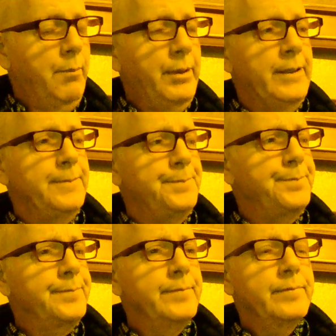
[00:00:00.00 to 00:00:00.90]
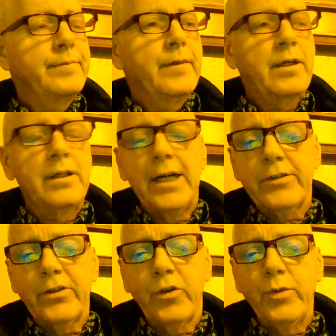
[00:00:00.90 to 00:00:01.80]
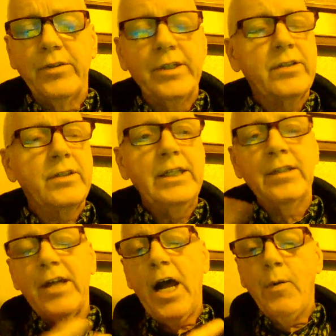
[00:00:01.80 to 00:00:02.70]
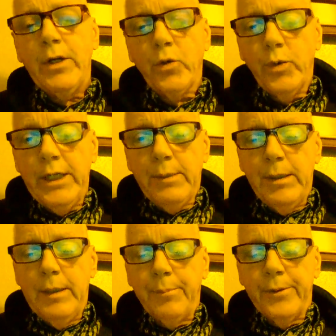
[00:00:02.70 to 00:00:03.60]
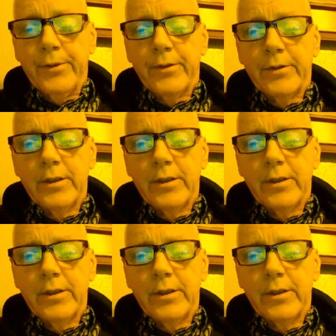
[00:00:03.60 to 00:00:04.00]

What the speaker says: But Colossians 3:16 is how we treat people,